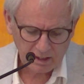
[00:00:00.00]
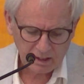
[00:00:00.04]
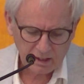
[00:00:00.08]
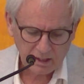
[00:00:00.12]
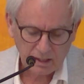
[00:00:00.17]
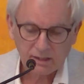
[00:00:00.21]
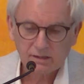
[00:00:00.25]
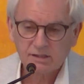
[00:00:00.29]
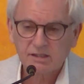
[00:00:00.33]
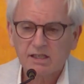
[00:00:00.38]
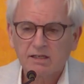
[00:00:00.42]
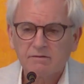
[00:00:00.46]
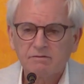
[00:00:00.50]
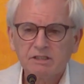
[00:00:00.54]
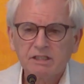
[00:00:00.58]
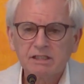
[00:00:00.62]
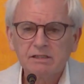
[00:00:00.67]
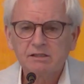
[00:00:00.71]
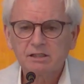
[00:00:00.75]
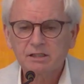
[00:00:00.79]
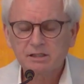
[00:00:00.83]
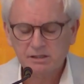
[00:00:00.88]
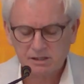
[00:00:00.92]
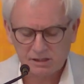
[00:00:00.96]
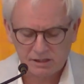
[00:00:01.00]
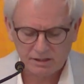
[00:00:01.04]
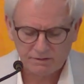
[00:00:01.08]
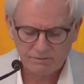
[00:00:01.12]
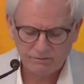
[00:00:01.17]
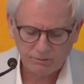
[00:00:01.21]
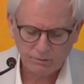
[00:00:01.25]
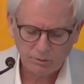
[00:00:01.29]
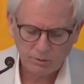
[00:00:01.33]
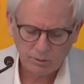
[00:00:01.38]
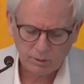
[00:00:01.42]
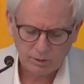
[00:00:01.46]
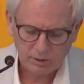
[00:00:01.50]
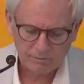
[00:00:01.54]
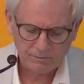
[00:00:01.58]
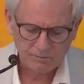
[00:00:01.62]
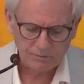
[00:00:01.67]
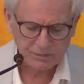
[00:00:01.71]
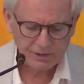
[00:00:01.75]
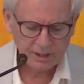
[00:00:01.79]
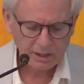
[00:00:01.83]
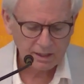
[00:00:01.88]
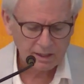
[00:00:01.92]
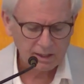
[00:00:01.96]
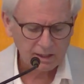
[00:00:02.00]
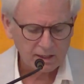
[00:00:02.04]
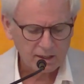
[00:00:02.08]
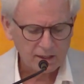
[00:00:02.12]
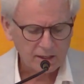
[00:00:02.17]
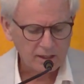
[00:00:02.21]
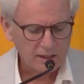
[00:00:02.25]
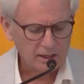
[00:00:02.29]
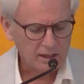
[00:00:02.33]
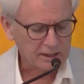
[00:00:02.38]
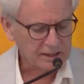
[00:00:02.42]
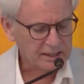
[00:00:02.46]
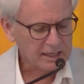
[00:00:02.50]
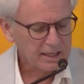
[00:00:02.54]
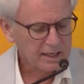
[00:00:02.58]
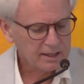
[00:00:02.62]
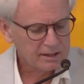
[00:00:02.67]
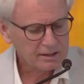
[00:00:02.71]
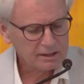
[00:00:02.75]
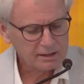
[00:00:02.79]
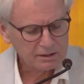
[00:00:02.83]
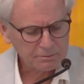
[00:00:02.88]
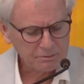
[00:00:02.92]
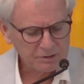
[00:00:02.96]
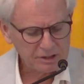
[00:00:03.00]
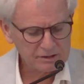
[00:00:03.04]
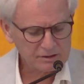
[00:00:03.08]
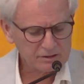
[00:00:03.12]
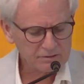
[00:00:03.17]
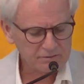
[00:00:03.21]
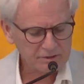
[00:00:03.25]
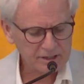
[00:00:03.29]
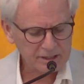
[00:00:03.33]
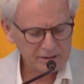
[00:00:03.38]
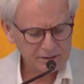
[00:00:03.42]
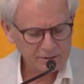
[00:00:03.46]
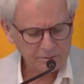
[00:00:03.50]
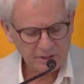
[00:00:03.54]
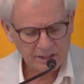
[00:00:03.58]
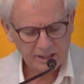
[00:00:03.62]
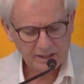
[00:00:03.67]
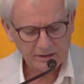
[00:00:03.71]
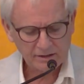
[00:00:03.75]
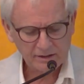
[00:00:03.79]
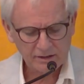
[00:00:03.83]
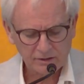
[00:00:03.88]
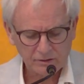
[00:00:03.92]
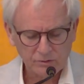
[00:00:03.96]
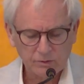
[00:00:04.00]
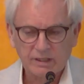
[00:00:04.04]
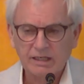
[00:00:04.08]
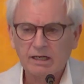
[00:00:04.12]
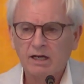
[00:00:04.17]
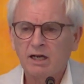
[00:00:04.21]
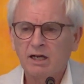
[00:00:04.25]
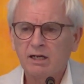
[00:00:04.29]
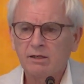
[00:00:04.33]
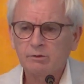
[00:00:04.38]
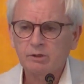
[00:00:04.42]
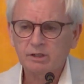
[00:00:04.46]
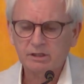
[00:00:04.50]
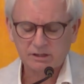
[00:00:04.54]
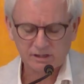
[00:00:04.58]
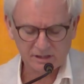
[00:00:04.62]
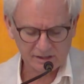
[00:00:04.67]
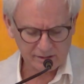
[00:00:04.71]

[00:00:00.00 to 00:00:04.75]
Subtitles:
In 1764, again in the Pennsylvania backcountry, Irish